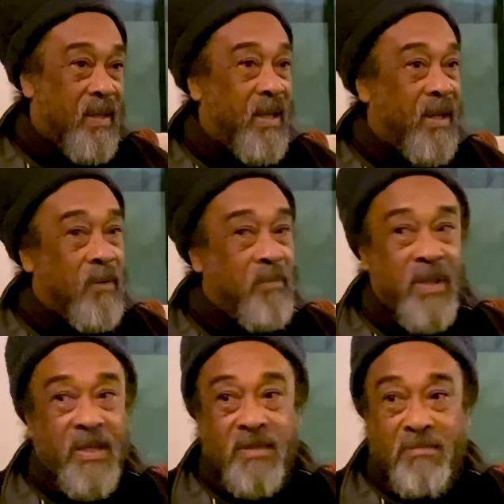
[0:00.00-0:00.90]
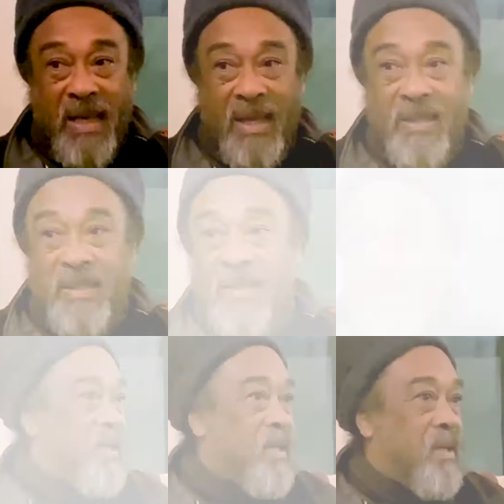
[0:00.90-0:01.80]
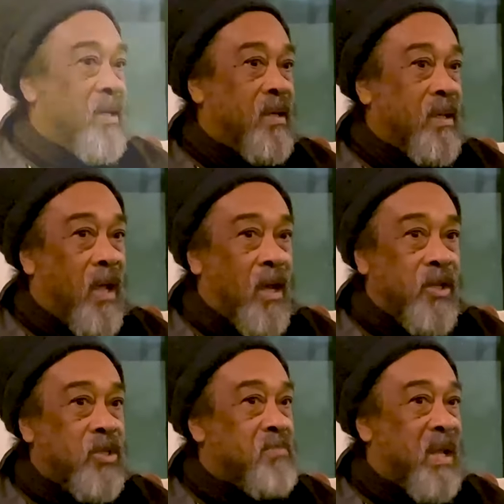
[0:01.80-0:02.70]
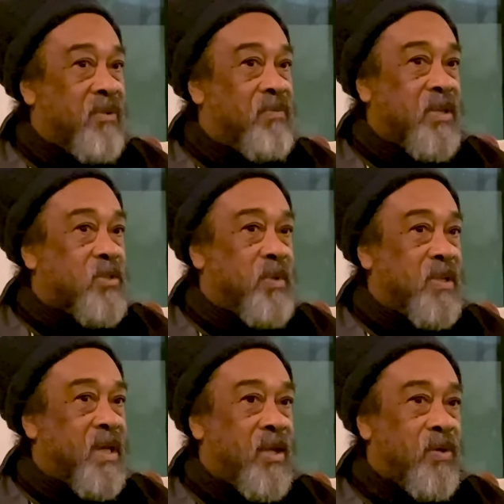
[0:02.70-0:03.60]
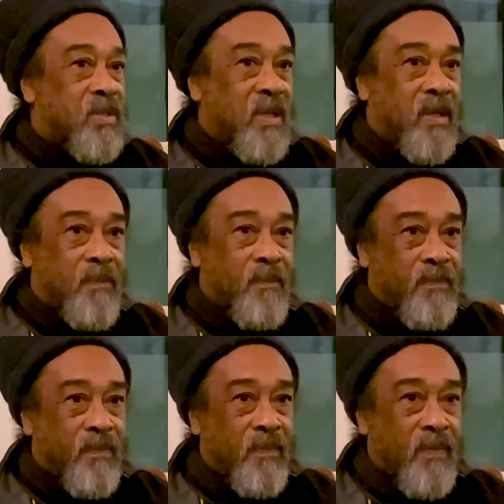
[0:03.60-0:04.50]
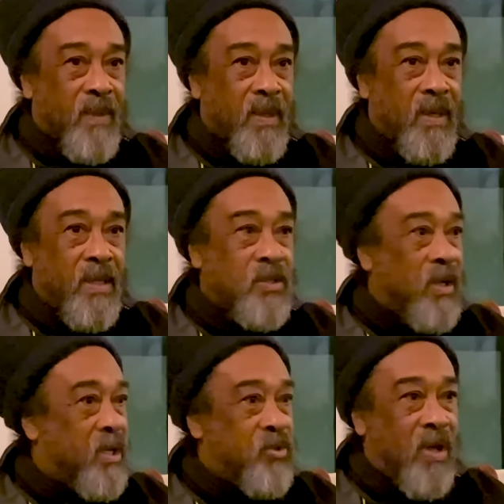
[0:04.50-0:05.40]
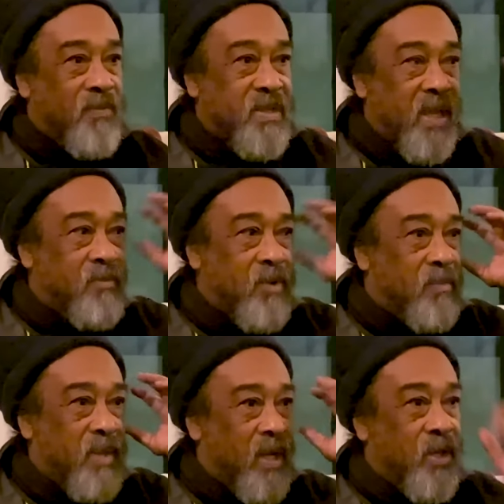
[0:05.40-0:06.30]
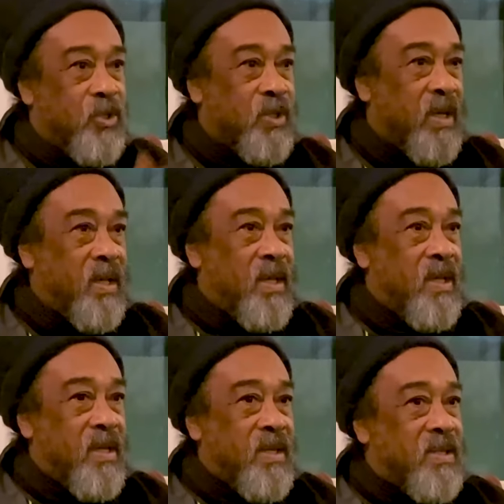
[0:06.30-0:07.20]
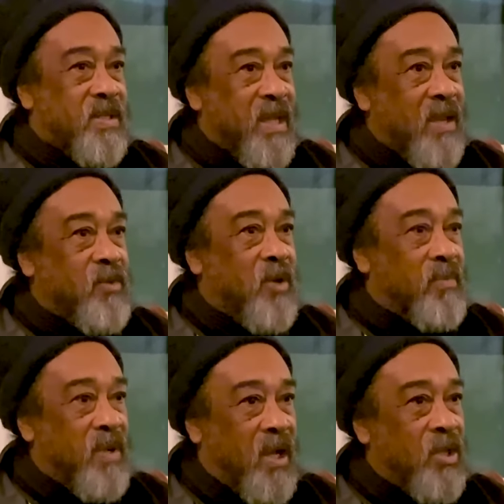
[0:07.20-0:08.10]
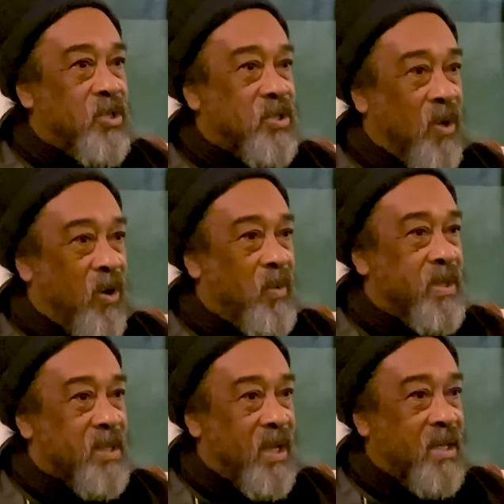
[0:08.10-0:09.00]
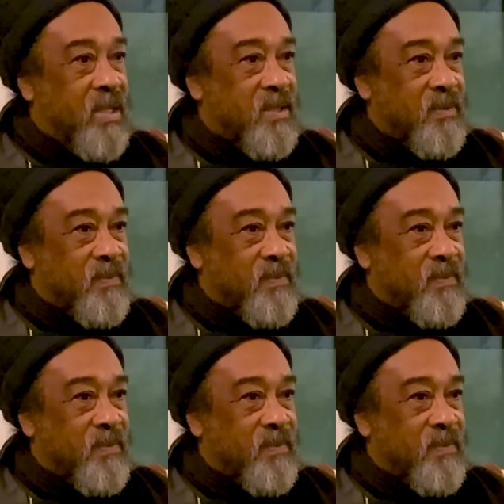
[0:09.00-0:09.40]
there means mind. Knowledge manifests spontaneously. It's not that you have saved up knowledge. Saved up knowledge is always late